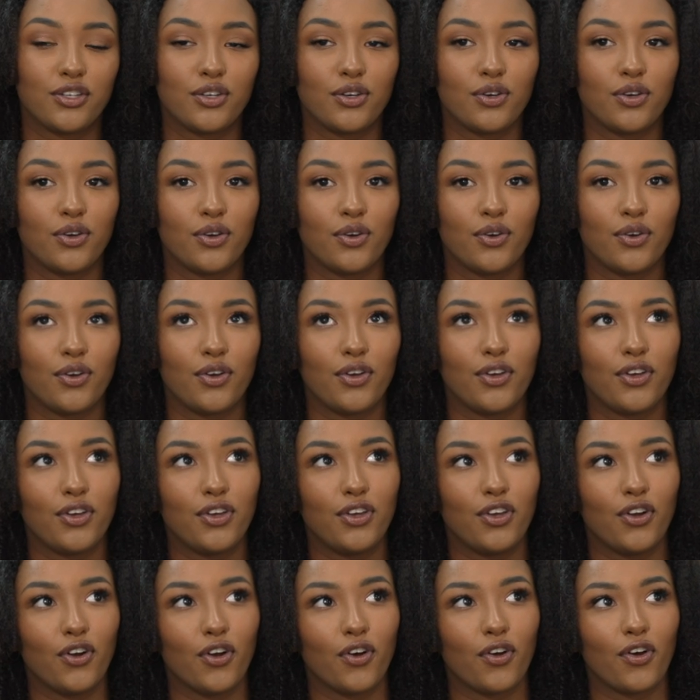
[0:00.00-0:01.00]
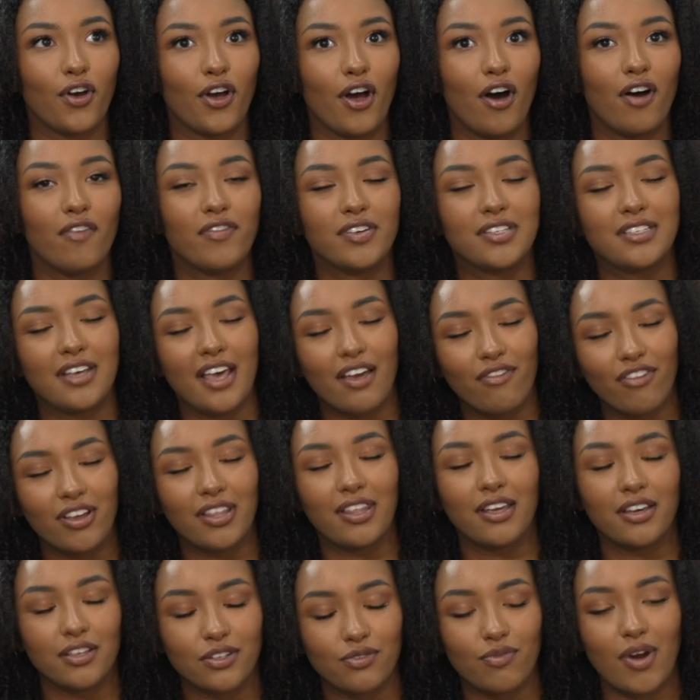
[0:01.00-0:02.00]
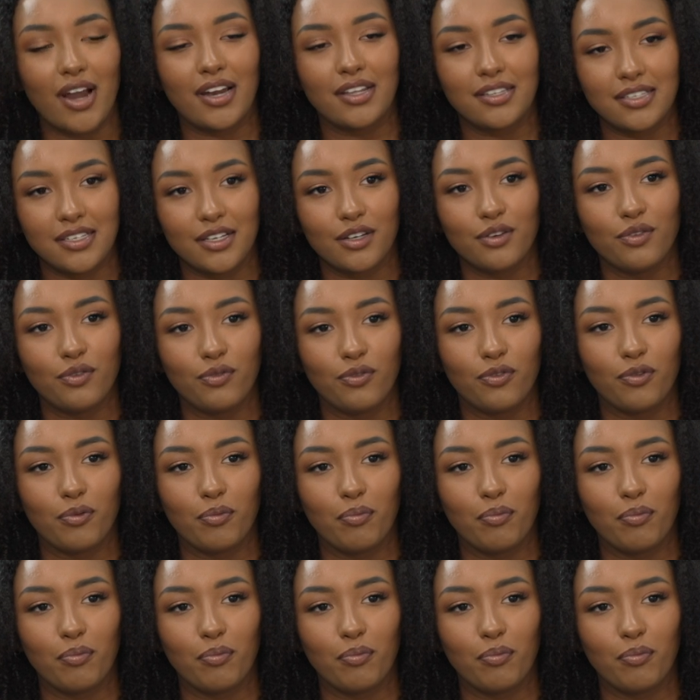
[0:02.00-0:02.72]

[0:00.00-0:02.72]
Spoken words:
to, you know, obviously everything is relative,